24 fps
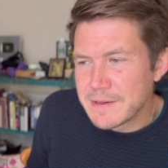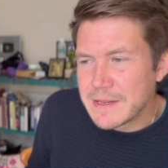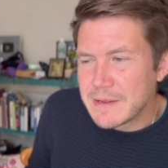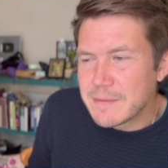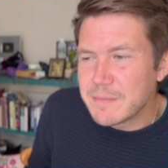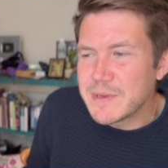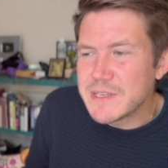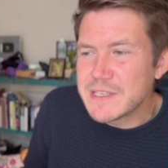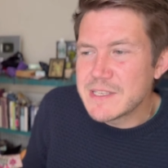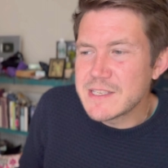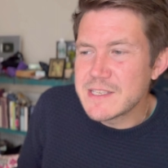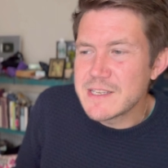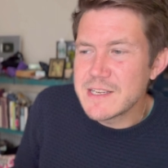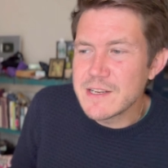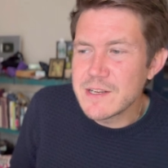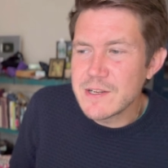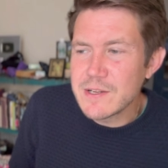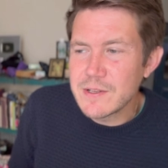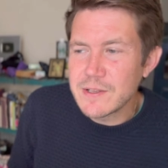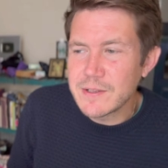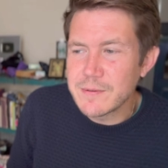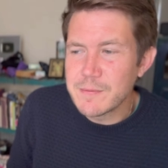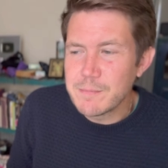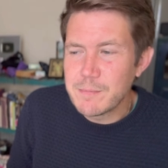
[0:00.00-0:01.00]
But
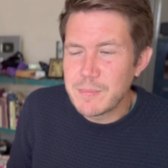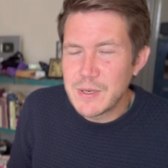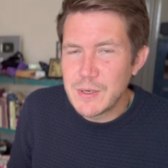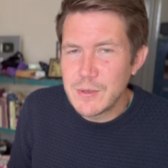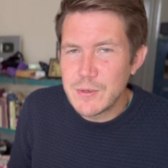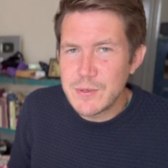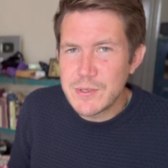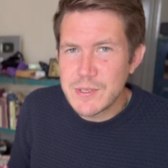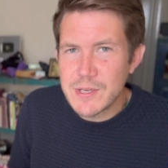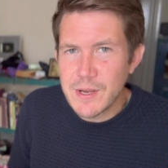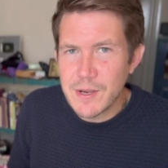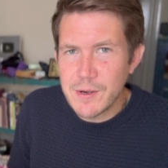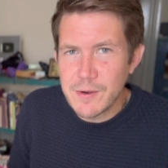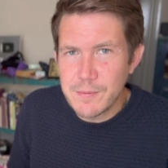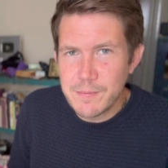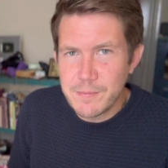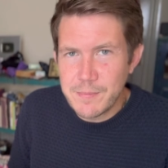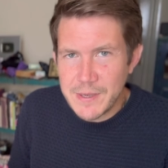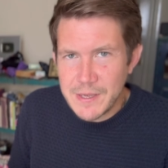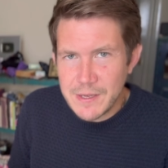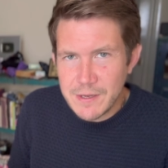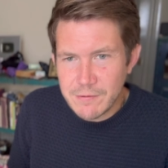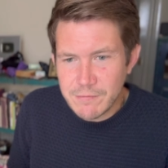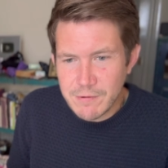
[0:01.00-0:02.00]
still, Pluto
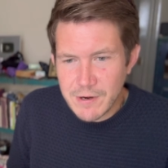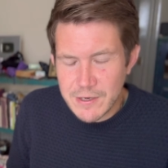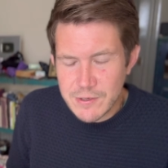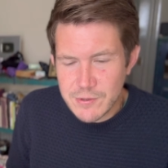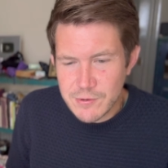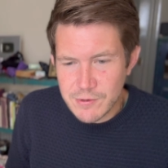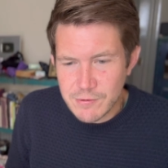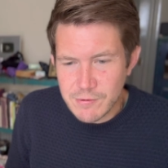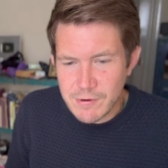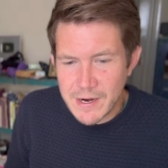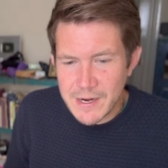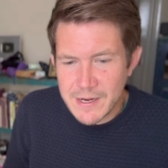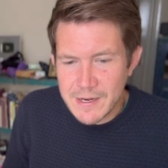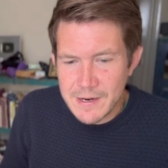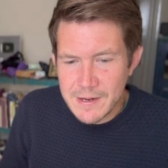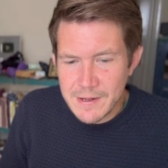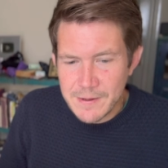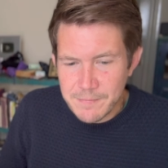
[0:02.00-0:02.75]
being retrograde,